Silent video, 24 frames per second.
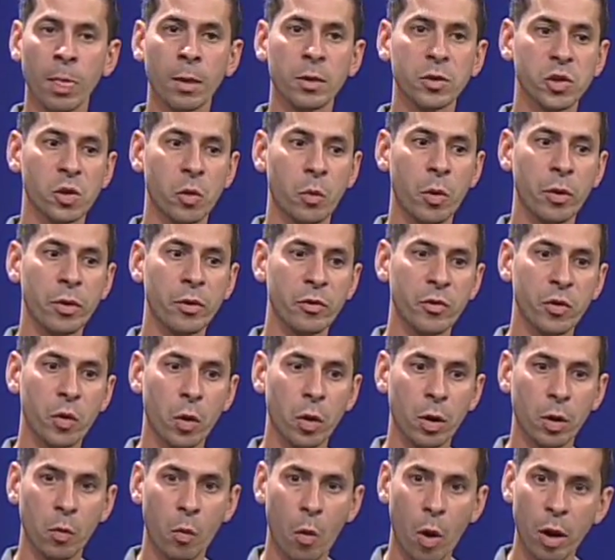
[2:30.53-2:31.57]
So when the
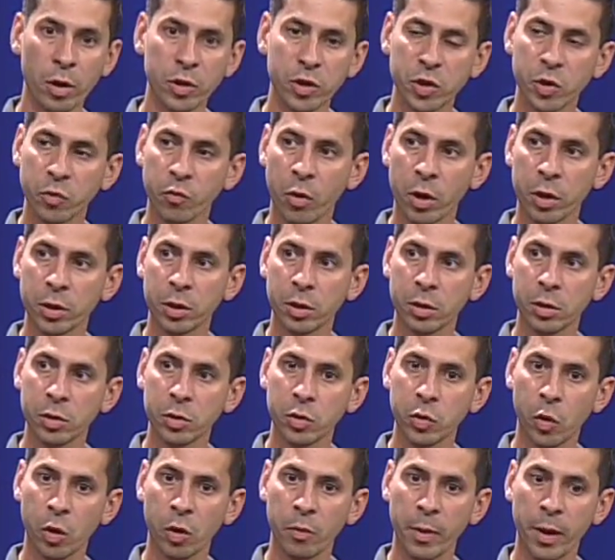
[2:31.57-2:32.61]
dog wants to run to the
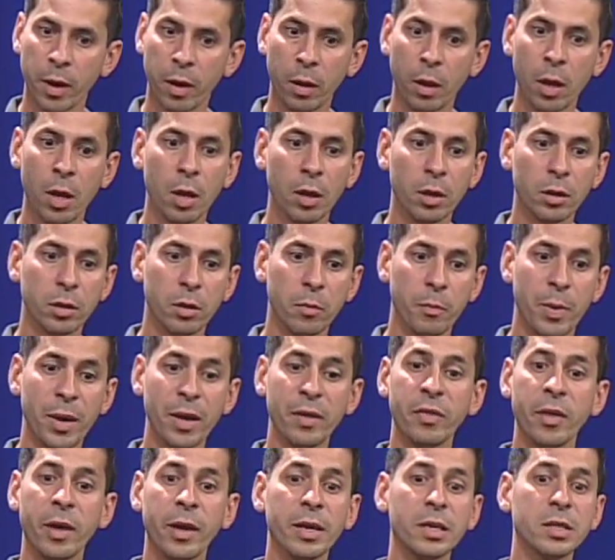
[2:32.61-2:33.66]
doorbell, the
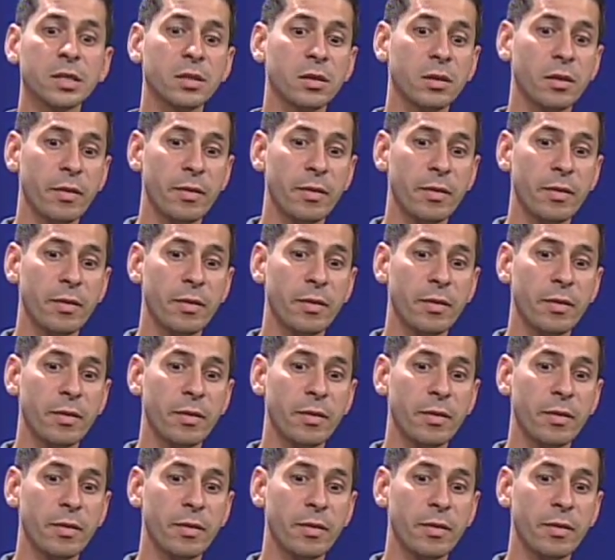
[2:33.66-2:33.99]
big thing is